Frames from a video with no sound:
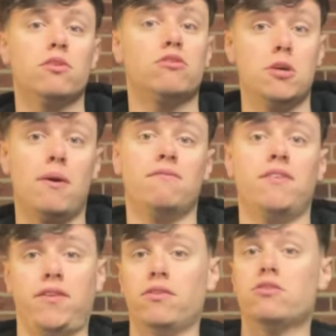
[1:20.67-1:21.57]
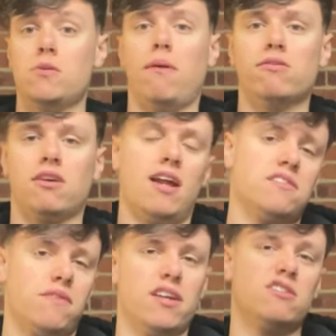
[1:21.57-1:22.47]
£2.50 for two bowls
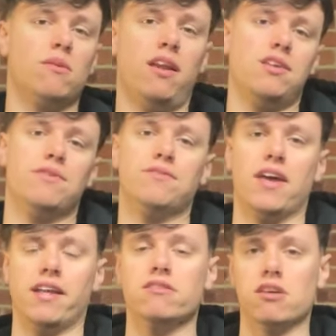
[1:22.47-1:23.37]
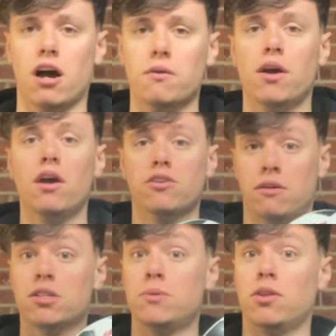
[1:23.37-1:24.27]
collectively into at least 15. So
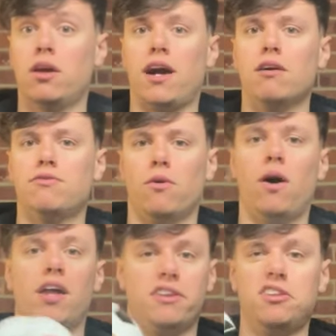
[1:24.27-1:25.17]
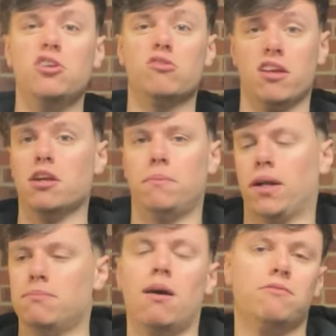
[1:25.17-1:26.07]
something to be on the lookout for. And usually you can pick
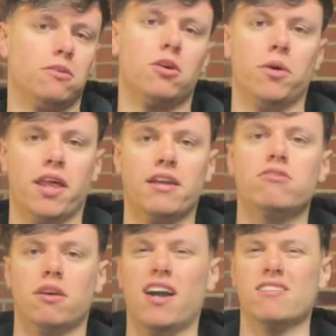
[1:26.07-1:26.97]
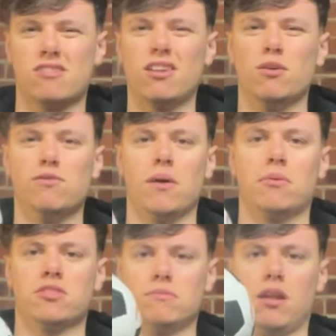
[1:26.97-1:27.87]
them up for a quid each. So yeah, it's a good little flip
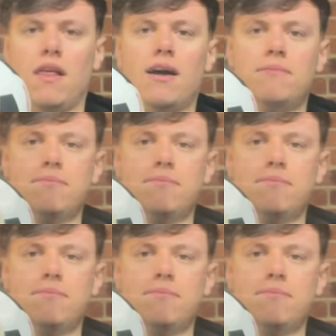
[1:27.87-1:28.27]
on something like that.